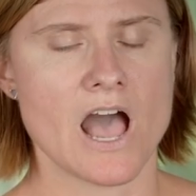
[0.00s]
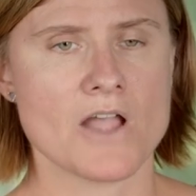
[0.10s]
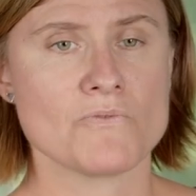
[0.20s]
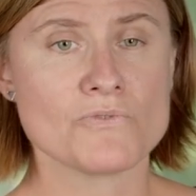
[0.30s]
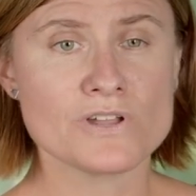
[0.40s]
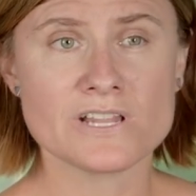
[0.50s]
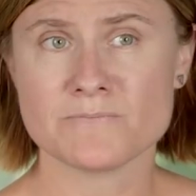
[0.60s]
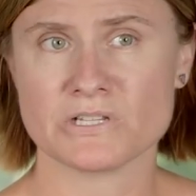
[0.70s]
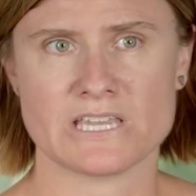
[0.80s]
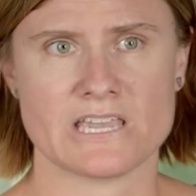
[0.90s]
I really
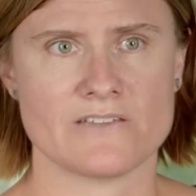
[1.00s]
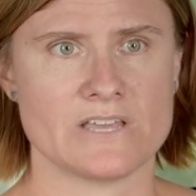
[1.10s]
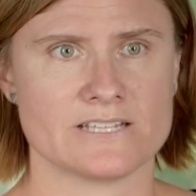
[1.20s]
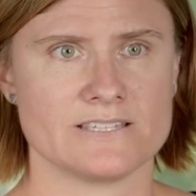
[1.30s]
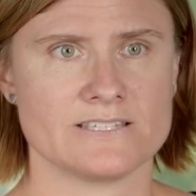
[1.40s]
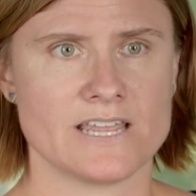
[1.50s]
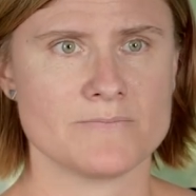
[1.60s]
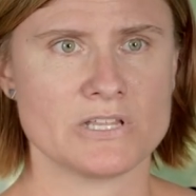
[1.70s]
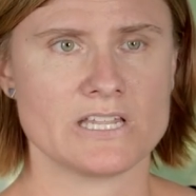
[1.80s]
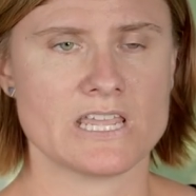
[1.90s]
believe that
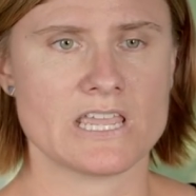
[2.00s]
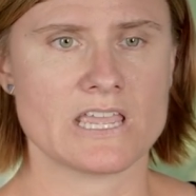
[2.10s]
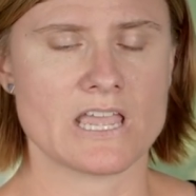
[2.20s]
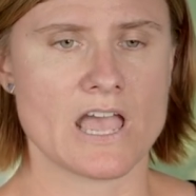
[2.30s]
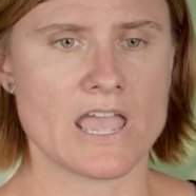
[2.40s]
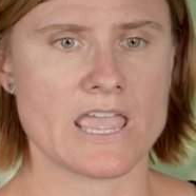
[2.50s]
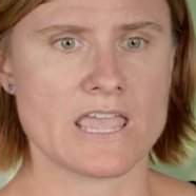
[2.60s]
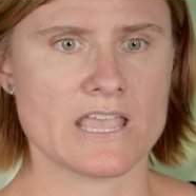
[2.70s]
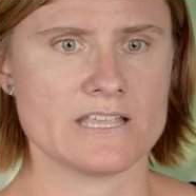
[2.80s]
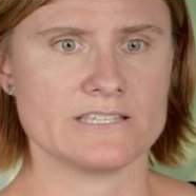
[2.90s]
sustainability
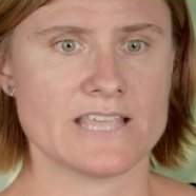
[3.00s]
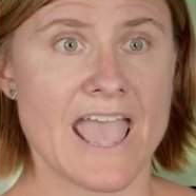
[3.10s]
is